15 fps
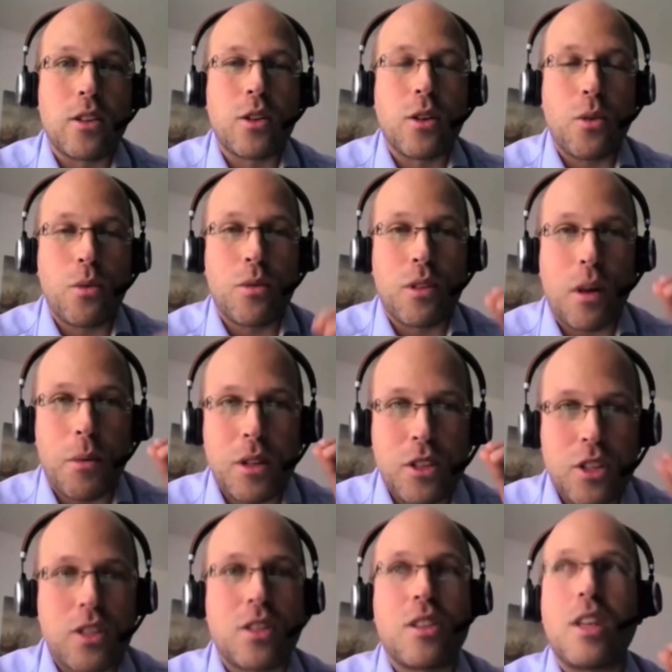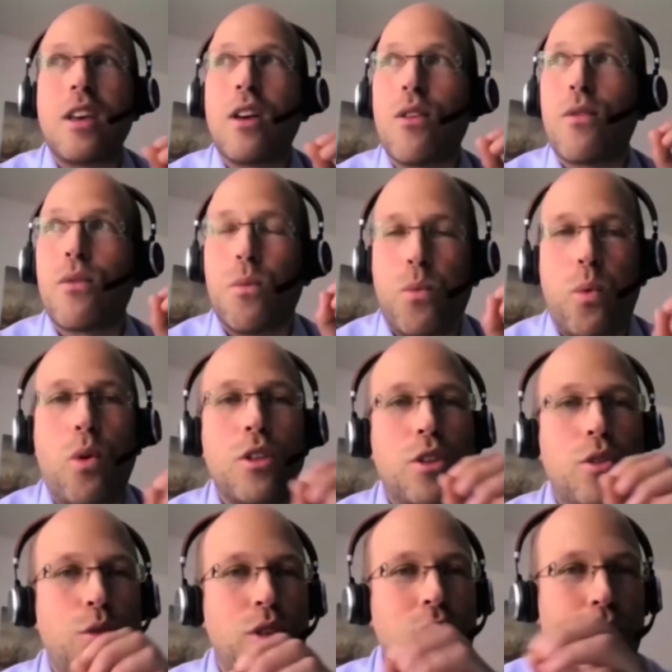So, I mean, just think of
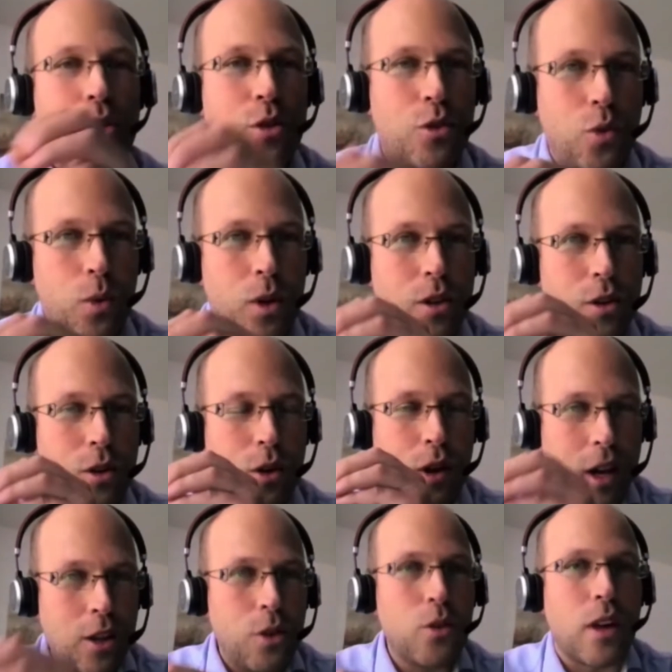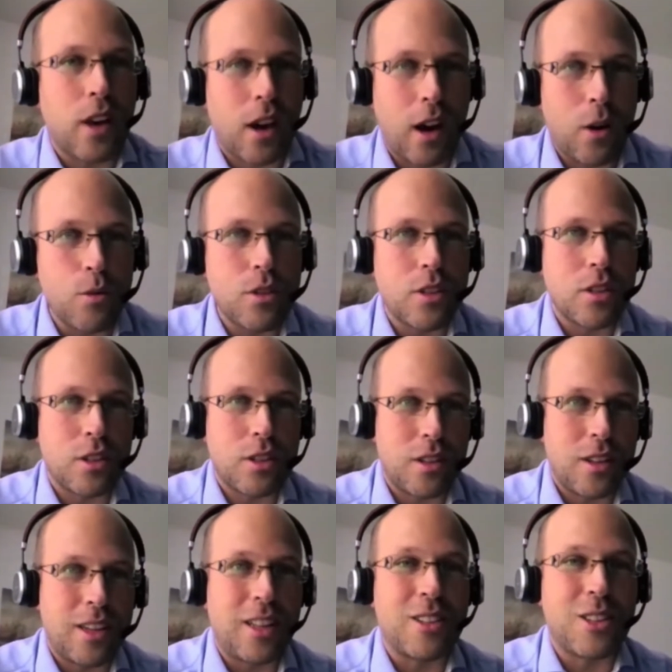what you need to do with your annual accounts
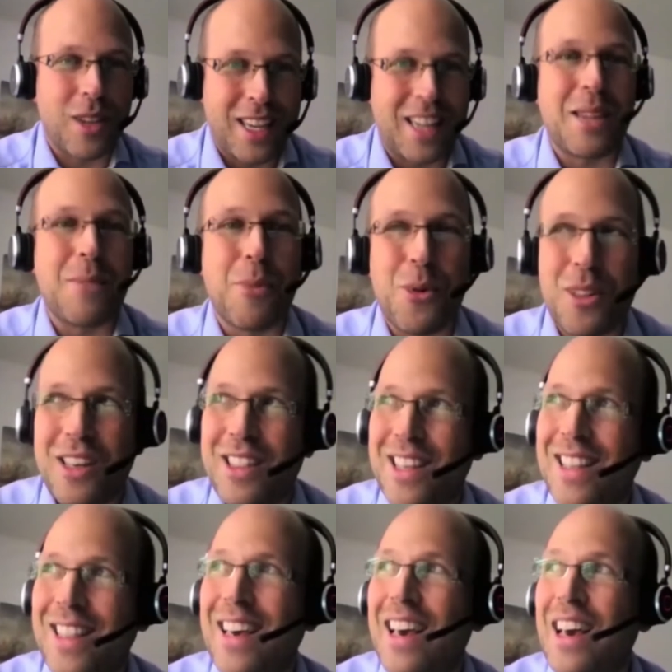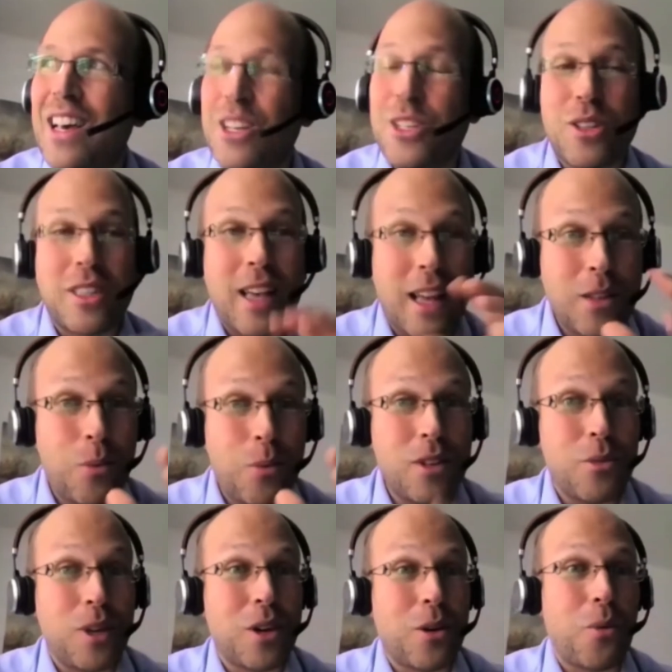to get them audited. So that
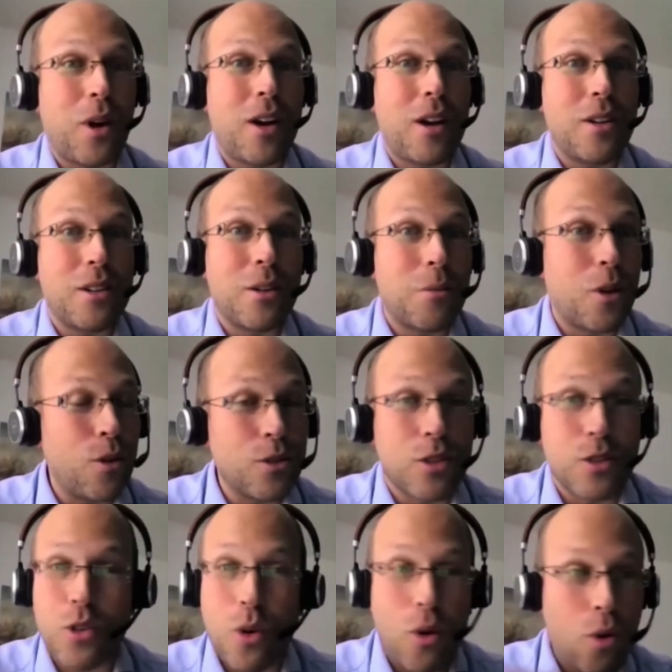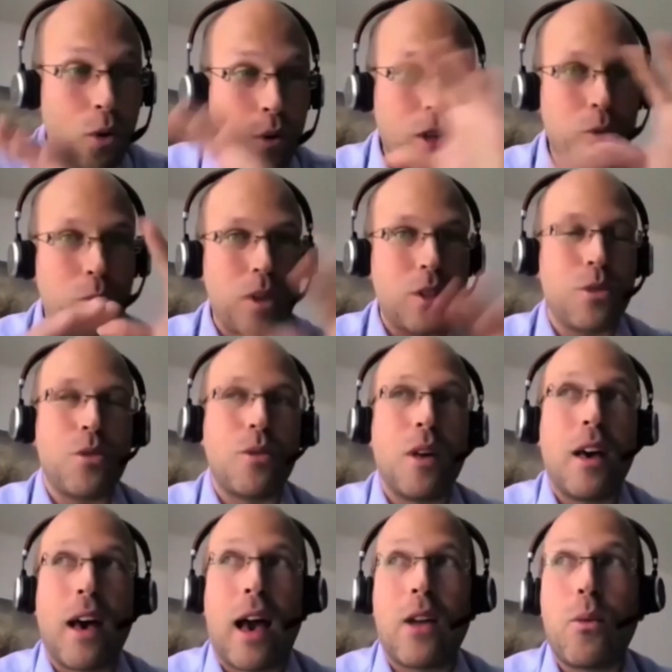will require also, so all that we do,
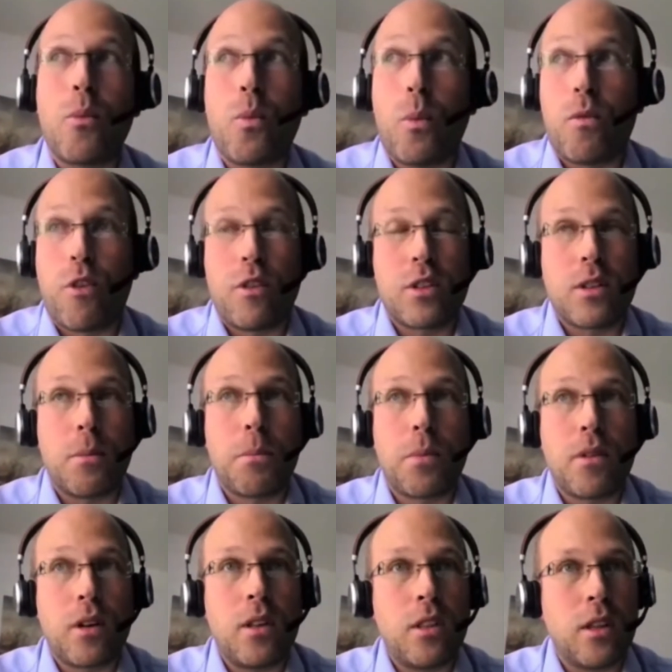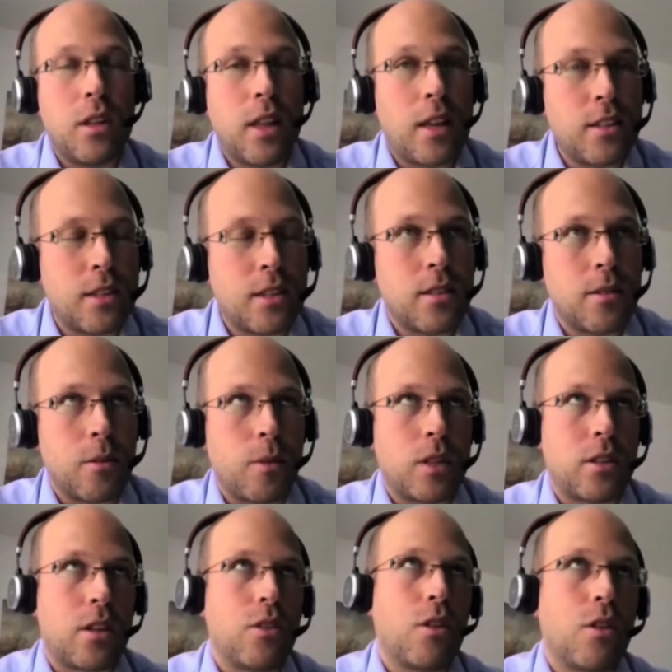and for example, in the let's
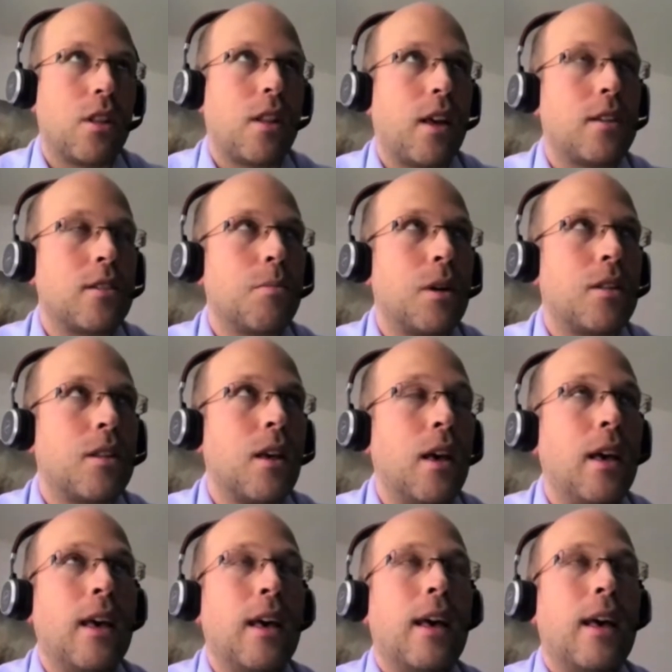say not less, but